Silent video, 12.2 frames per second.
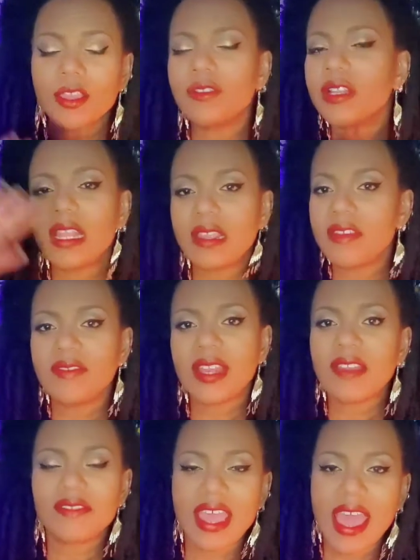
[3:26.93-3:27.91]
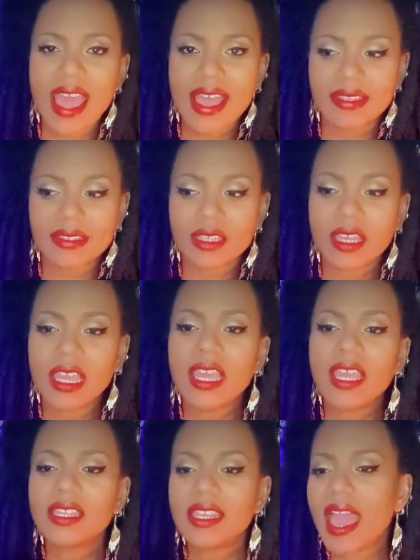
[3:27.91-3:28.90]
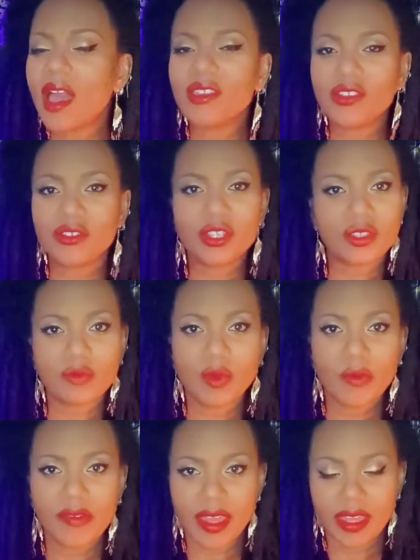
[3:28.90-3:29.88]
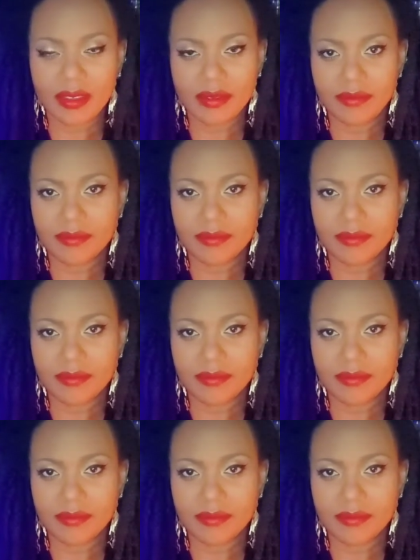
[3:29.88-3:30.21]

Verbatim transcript: You didn't even have to ask. Now you're just moving.